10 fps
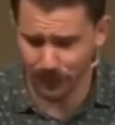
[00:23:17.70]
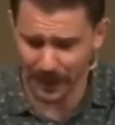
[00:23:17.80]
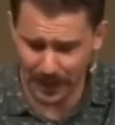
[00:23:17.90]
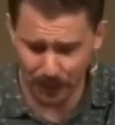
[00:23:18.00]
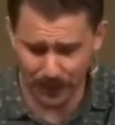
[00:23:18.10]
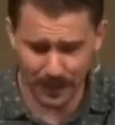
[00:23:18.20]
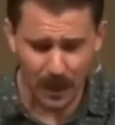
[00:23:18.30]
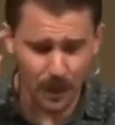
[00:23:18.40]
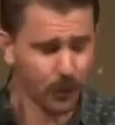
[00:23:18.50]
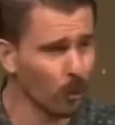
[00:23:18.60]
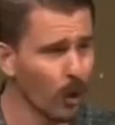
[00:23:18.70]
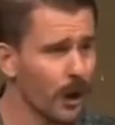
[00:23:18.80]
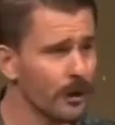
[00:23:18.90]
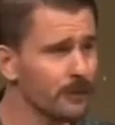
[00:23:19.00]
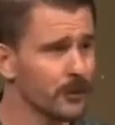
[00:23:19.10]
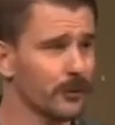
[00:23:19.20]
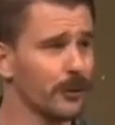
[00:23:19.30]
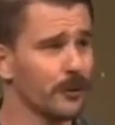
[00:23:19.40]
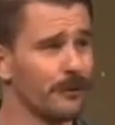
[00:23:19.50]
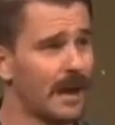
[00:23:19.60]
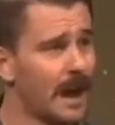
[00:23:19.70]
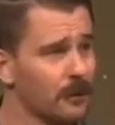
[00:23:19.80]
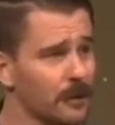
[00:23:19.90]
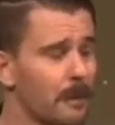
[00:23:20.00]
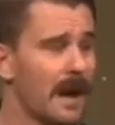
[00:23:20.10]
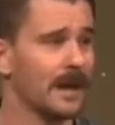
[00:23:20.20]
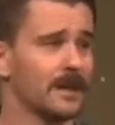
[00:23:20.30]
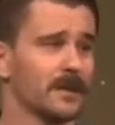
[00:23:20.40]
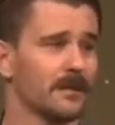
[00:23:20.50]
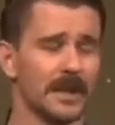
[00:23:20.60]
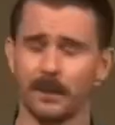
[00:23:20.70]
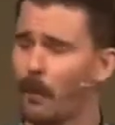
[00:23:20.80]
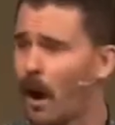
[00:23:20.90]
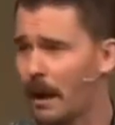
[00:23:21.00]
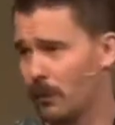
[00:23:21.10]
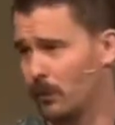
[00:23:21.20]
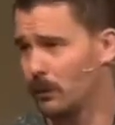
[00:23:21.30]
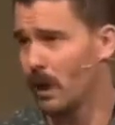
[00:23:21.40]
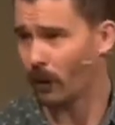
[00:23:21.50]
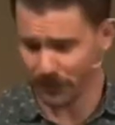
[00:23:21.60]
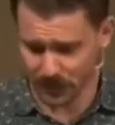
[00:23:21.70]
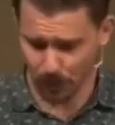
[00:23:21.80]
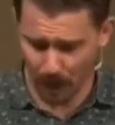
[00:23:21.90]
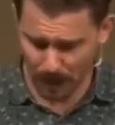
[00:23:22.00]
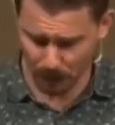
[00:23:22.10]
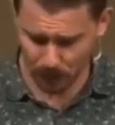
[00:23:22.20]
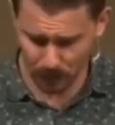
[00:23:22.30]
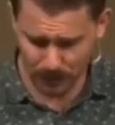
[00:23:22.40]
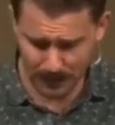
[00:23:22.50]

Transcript: of hearing the word of truth found on the pages of these Bible, of this Bible,